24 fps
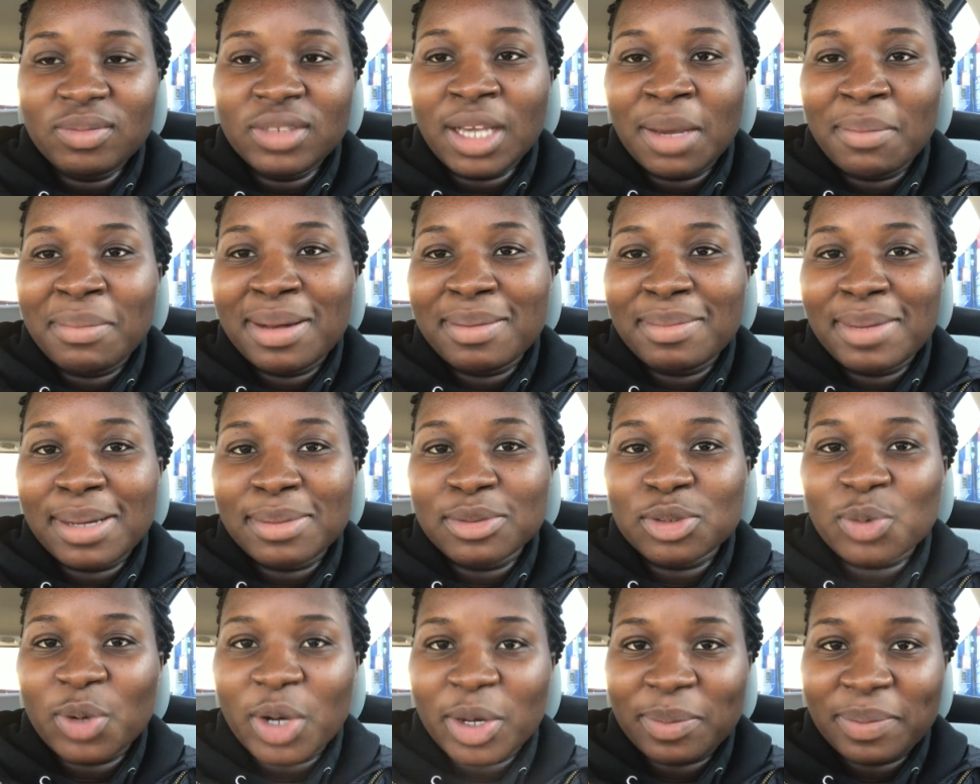my
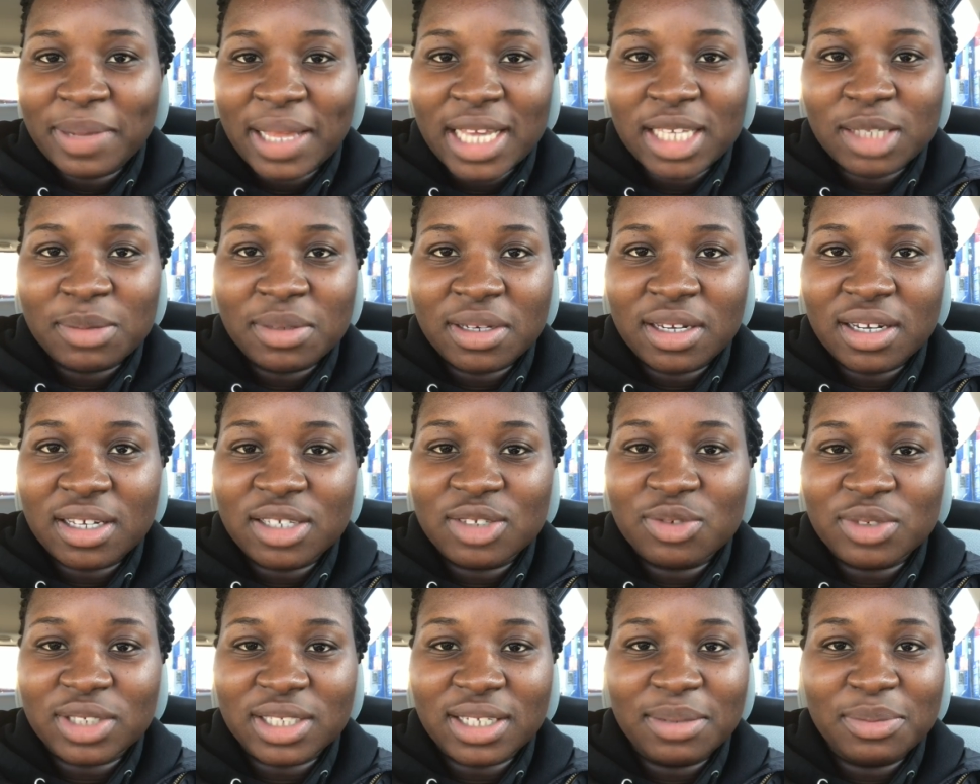mom's workplace,
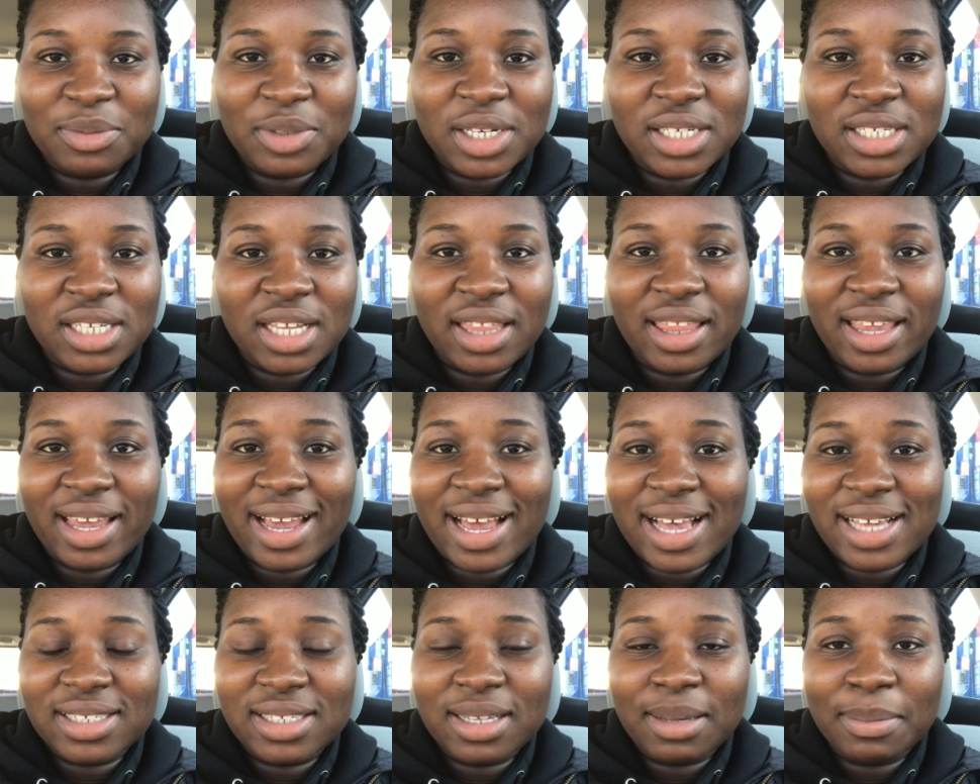because for some reason they
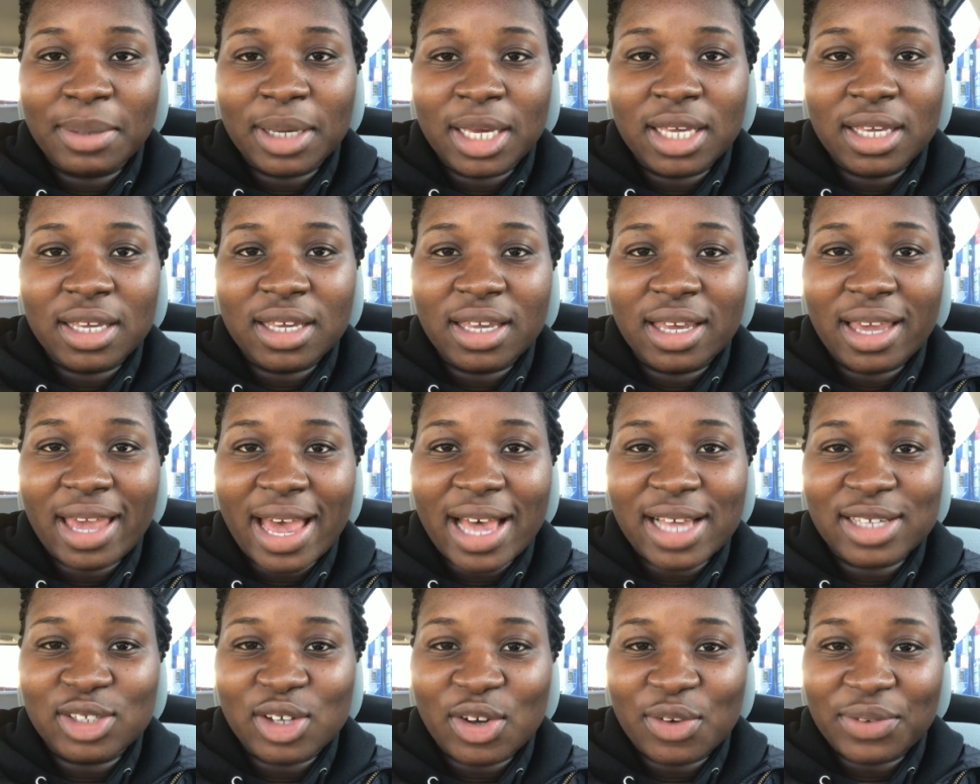got some good
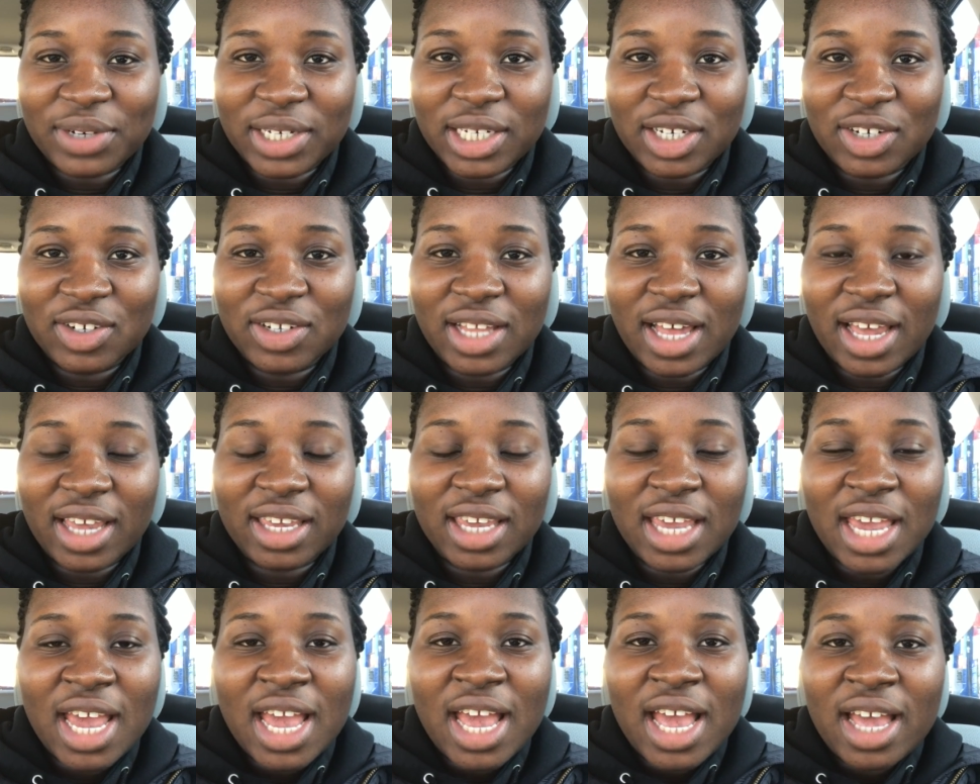gas over here. Like,
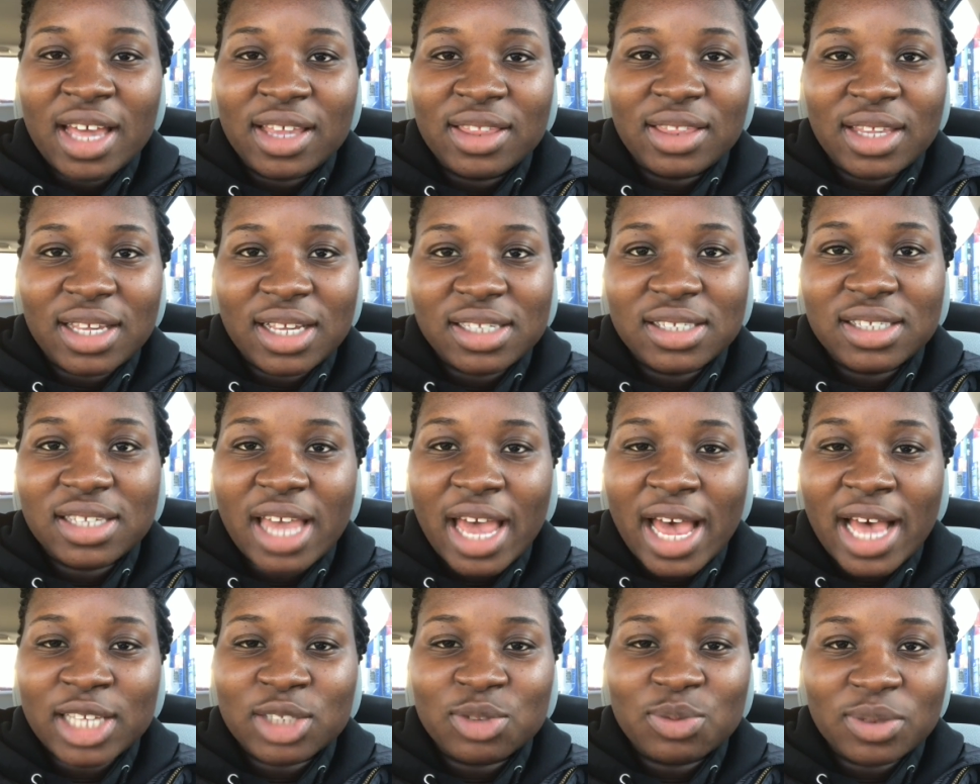this
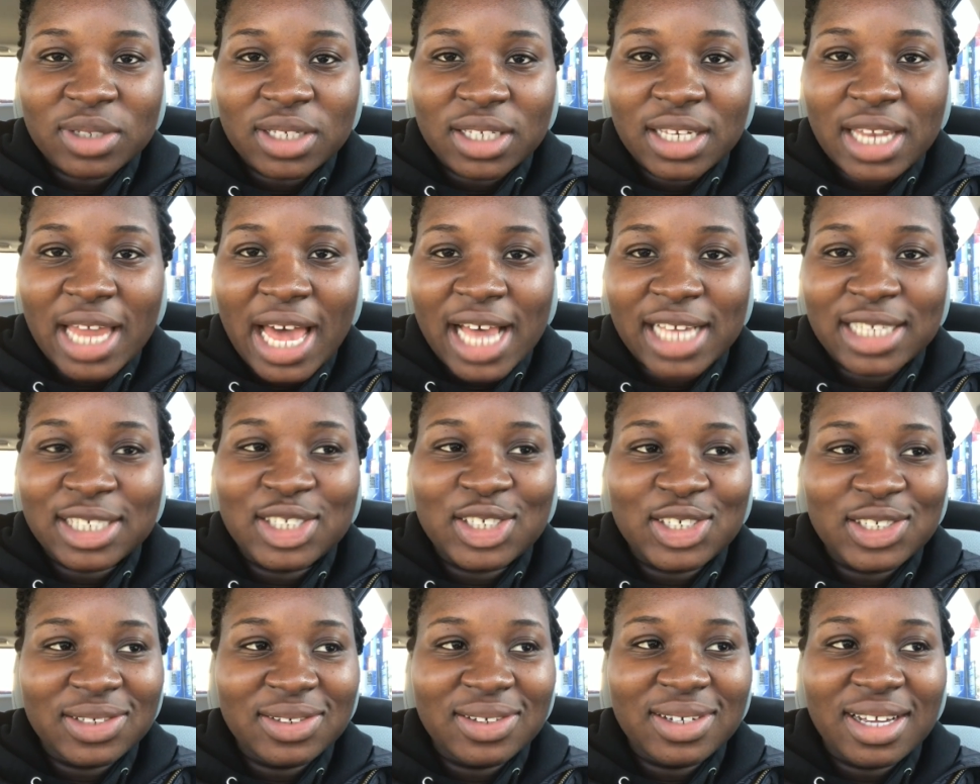gas really
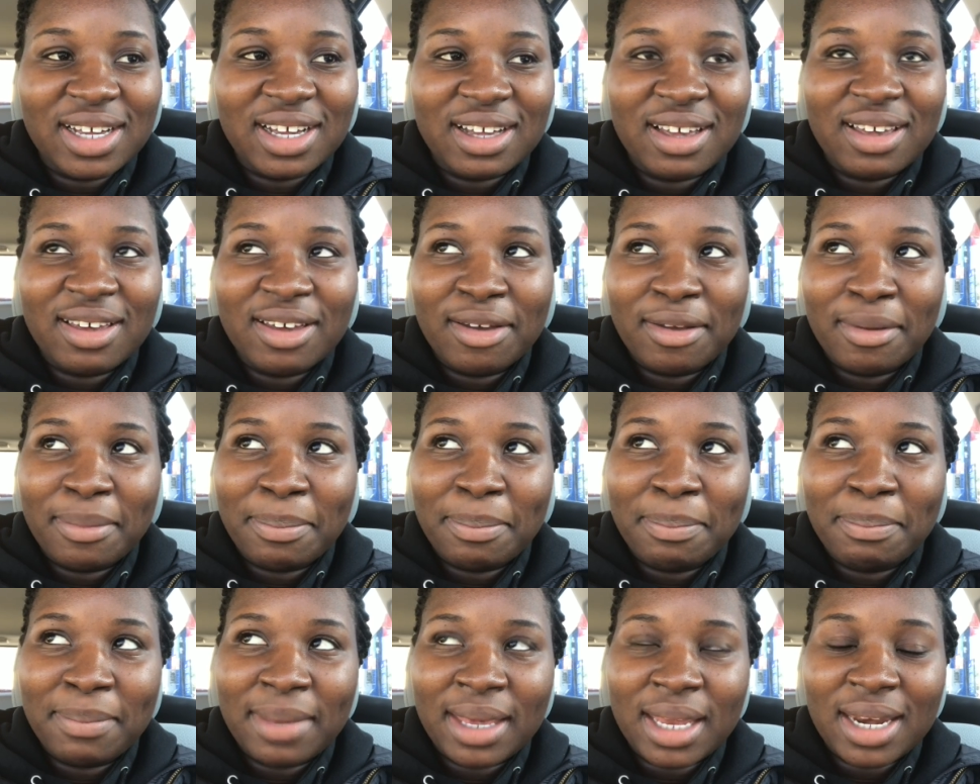lasts you a good
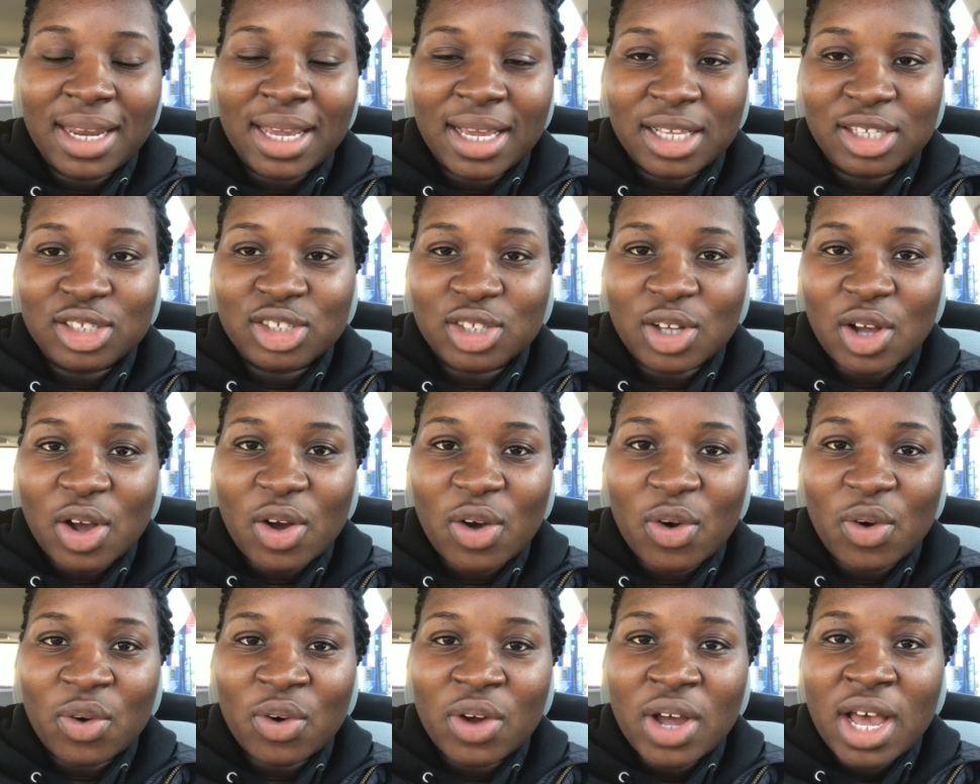minute,
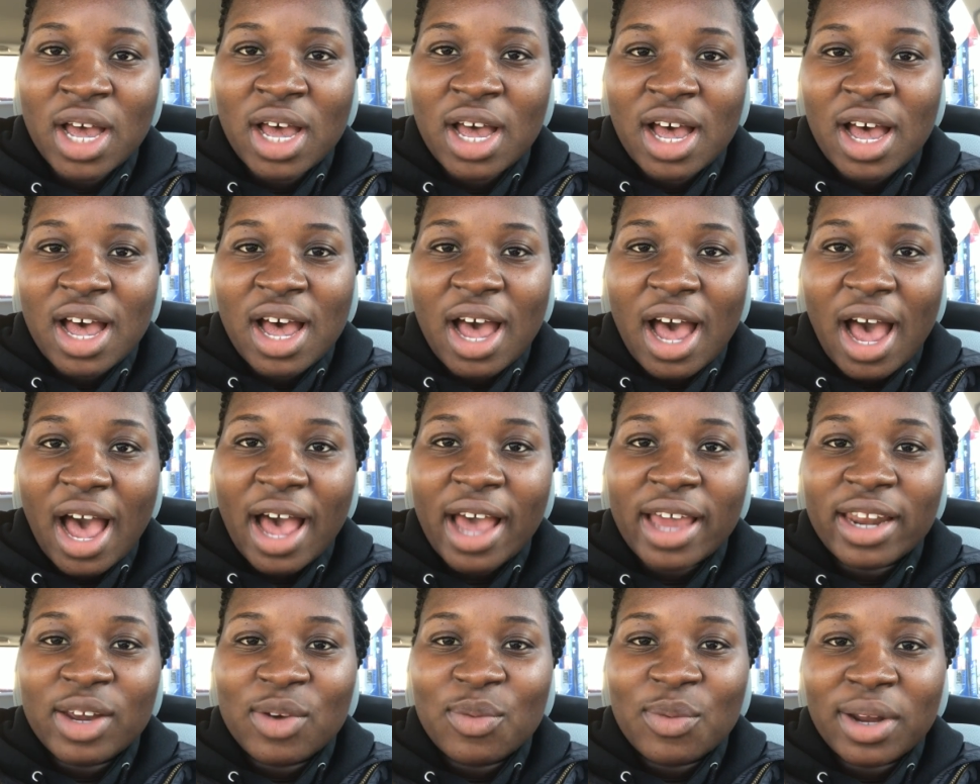so
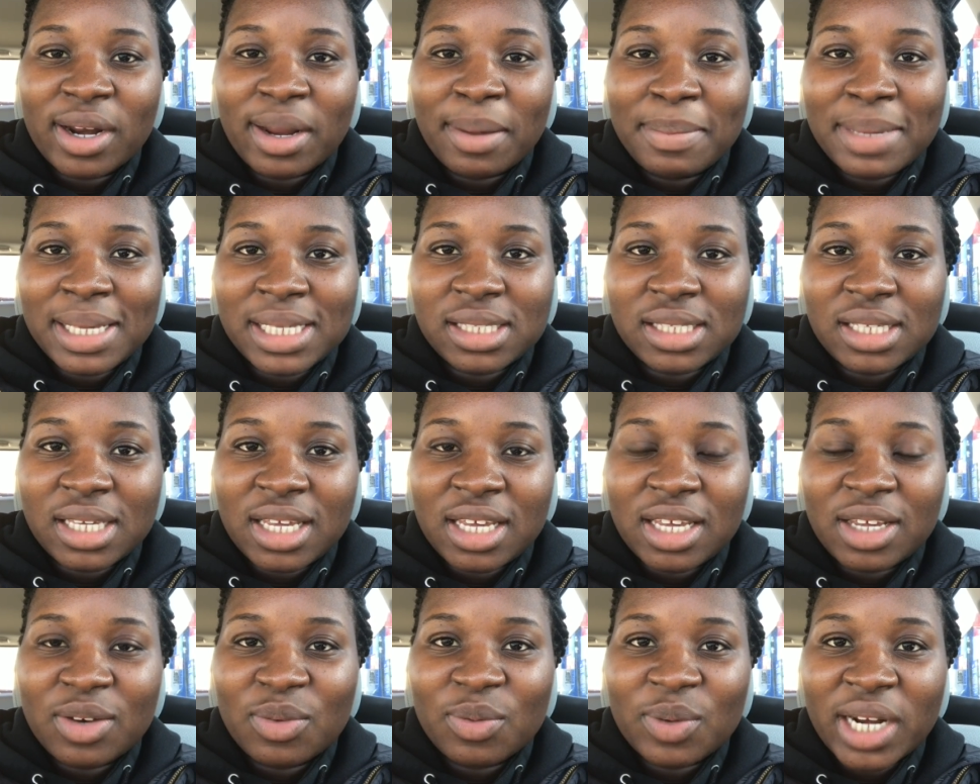I didn't want to miss
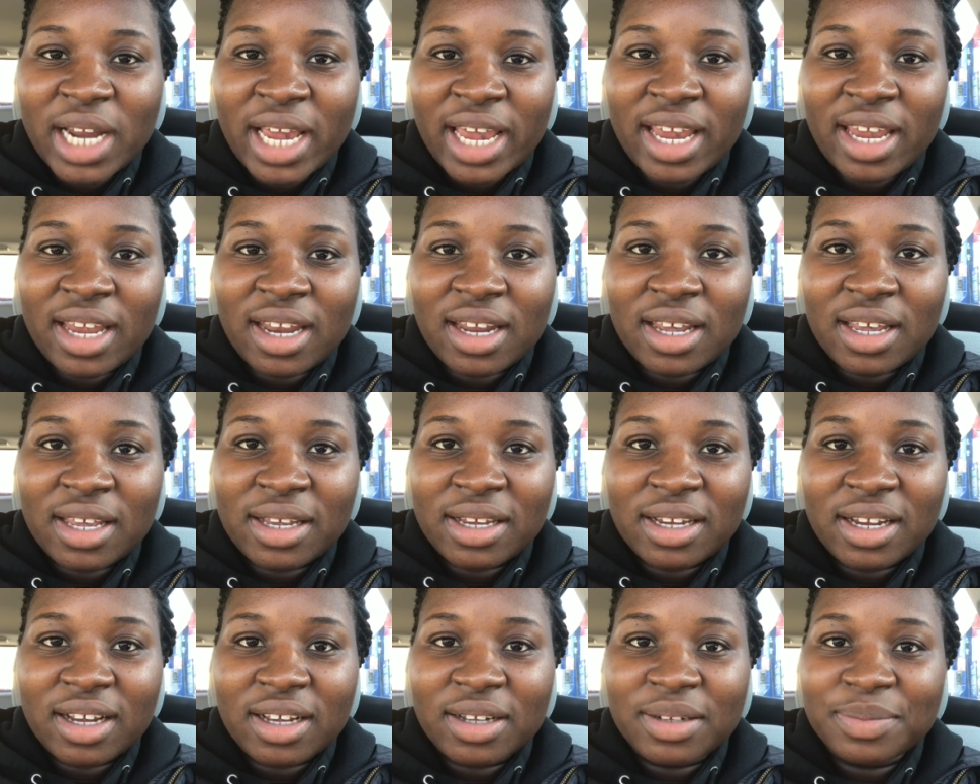it when I hit
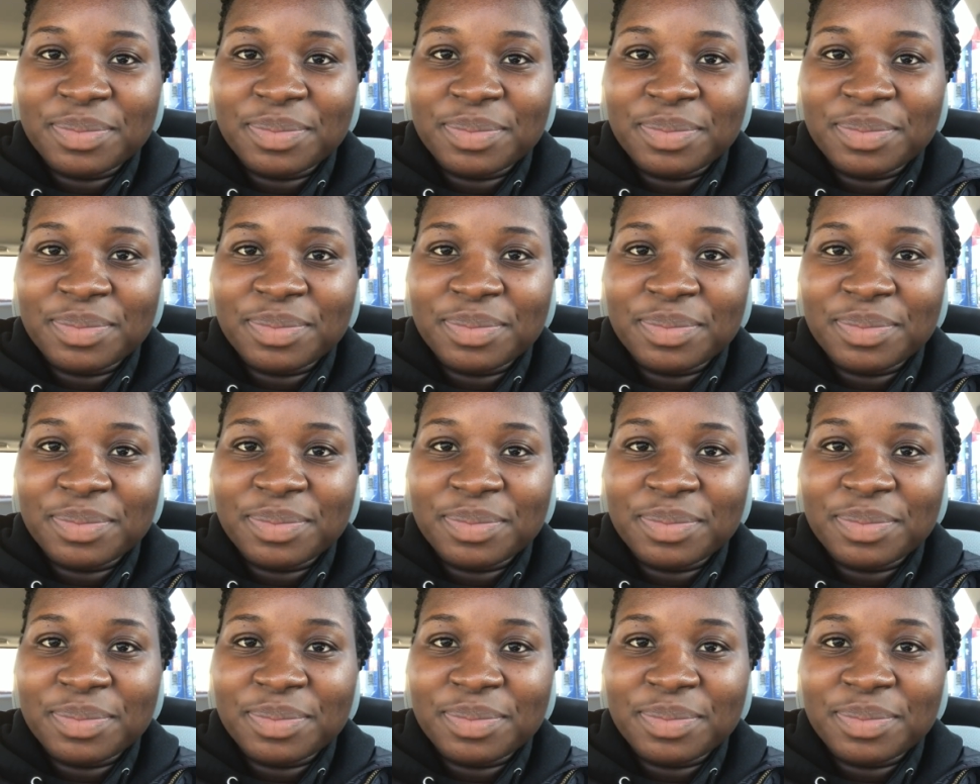it.